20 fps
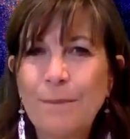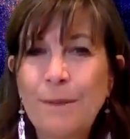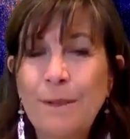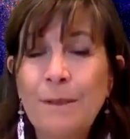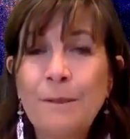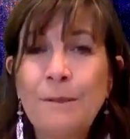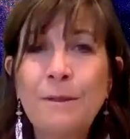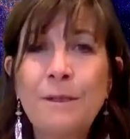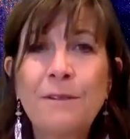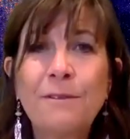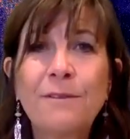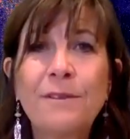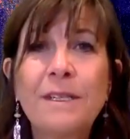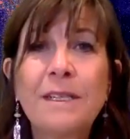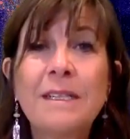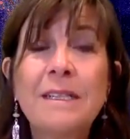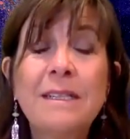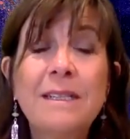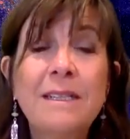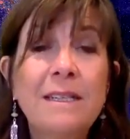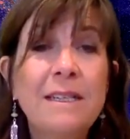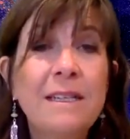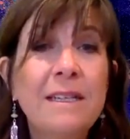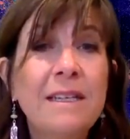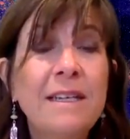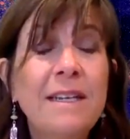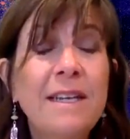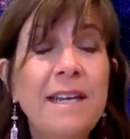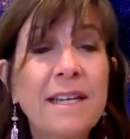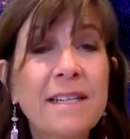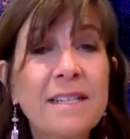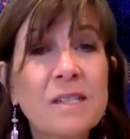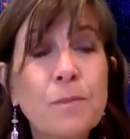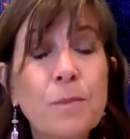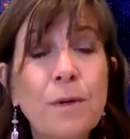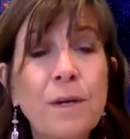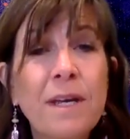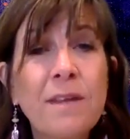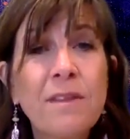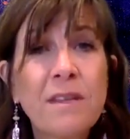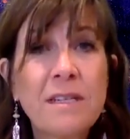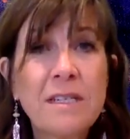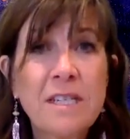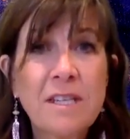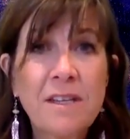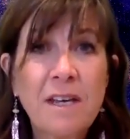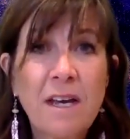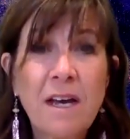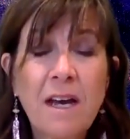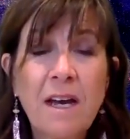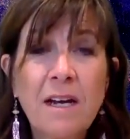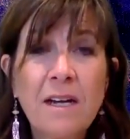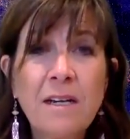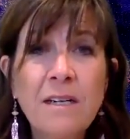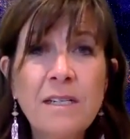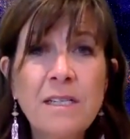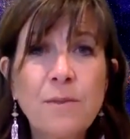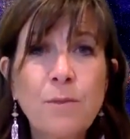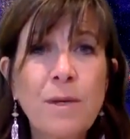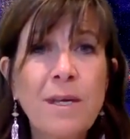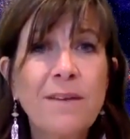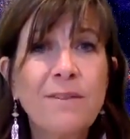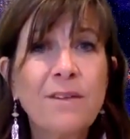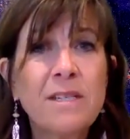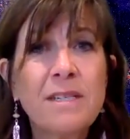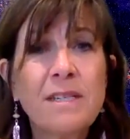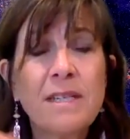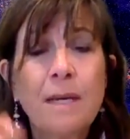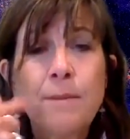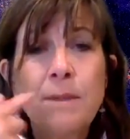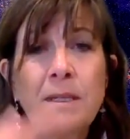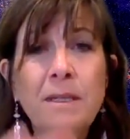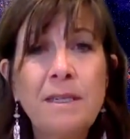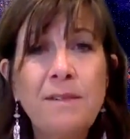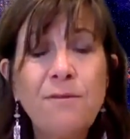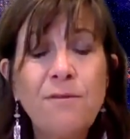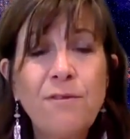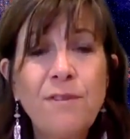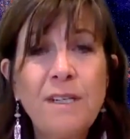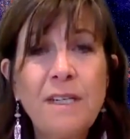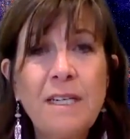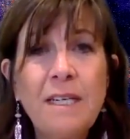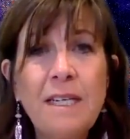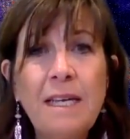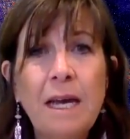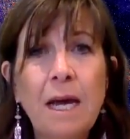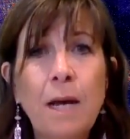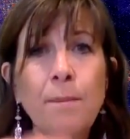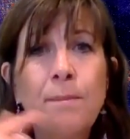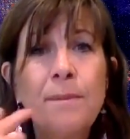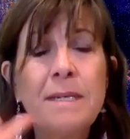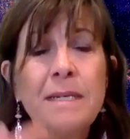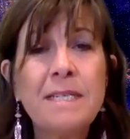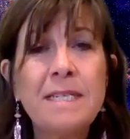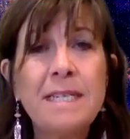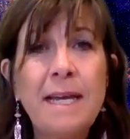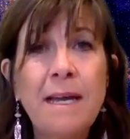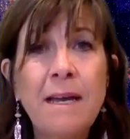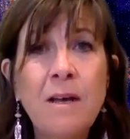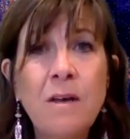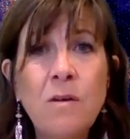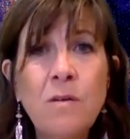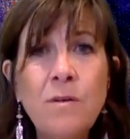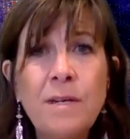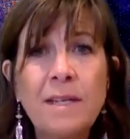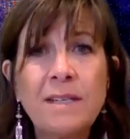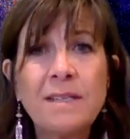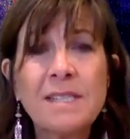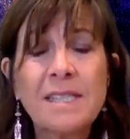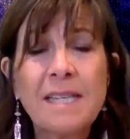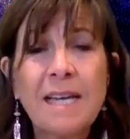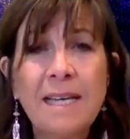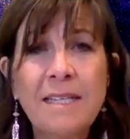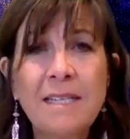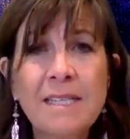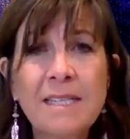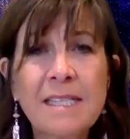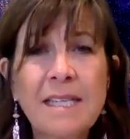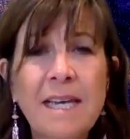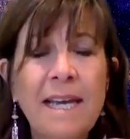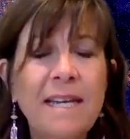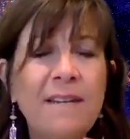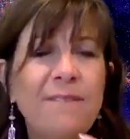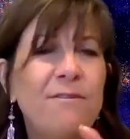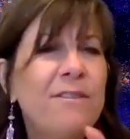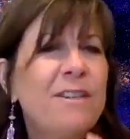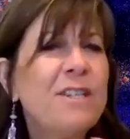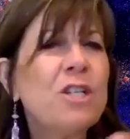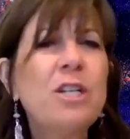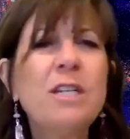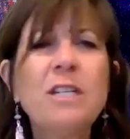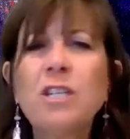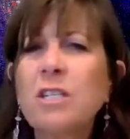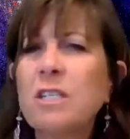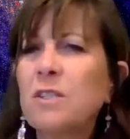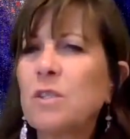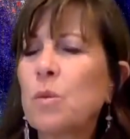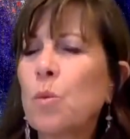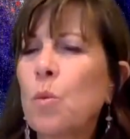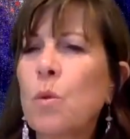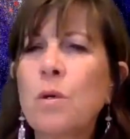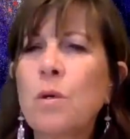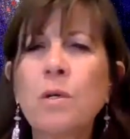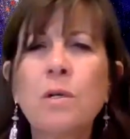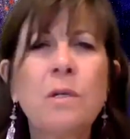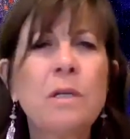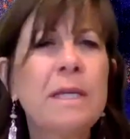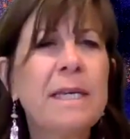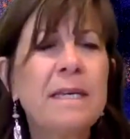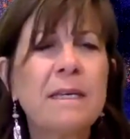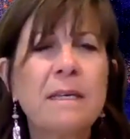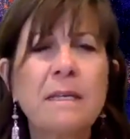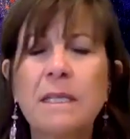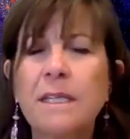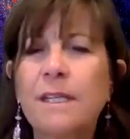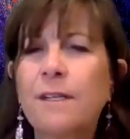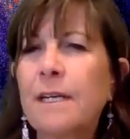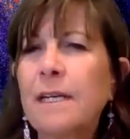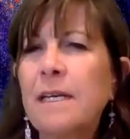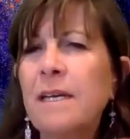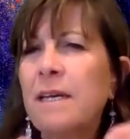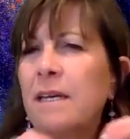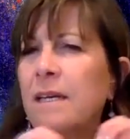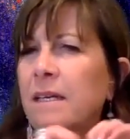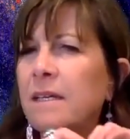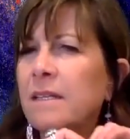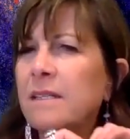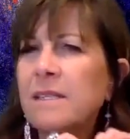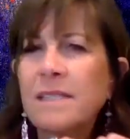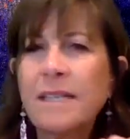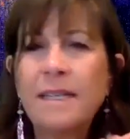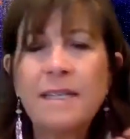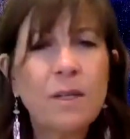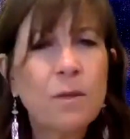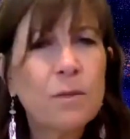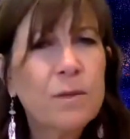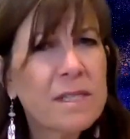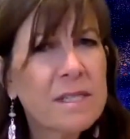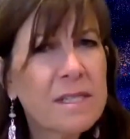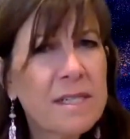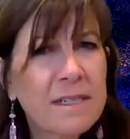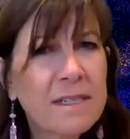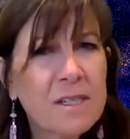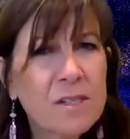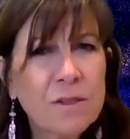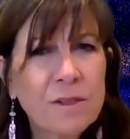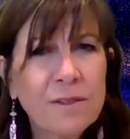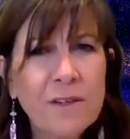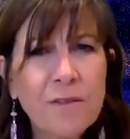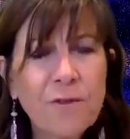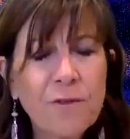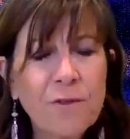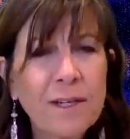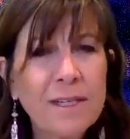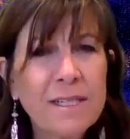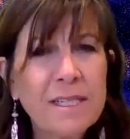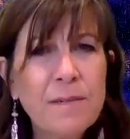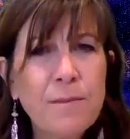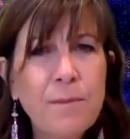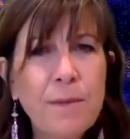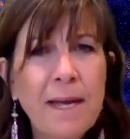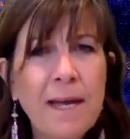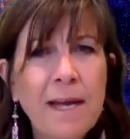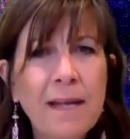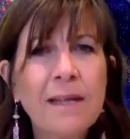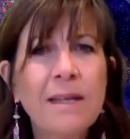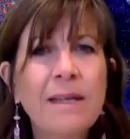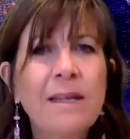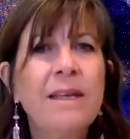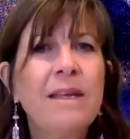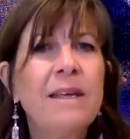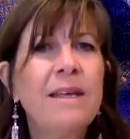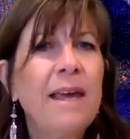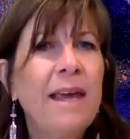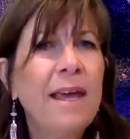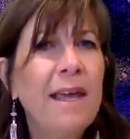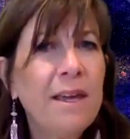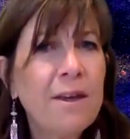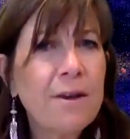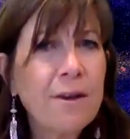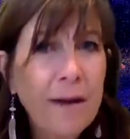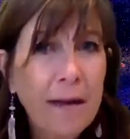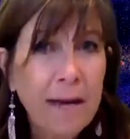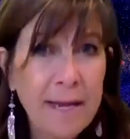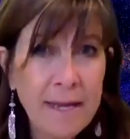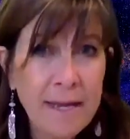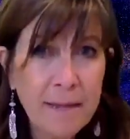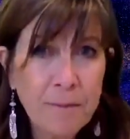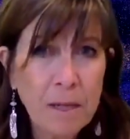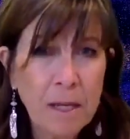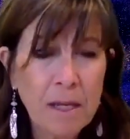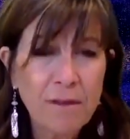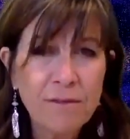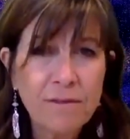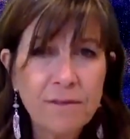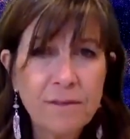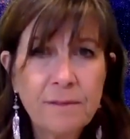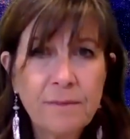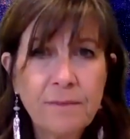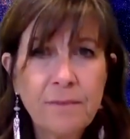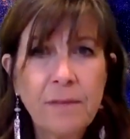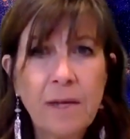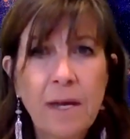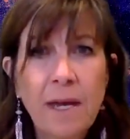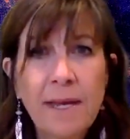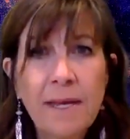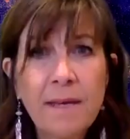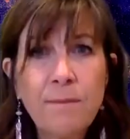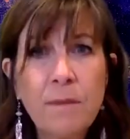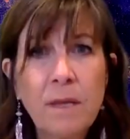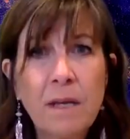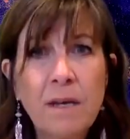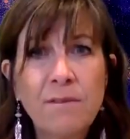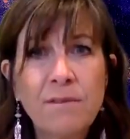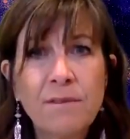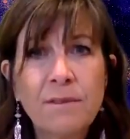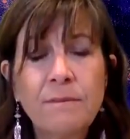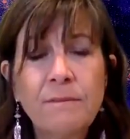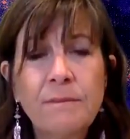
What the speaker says: Beautiful. Next breath into the heart. We have a double infinity up and down and side to side. Envision it just swirling and clearing. Send out what's not serving, front and back. Anchor, I am love. I am love.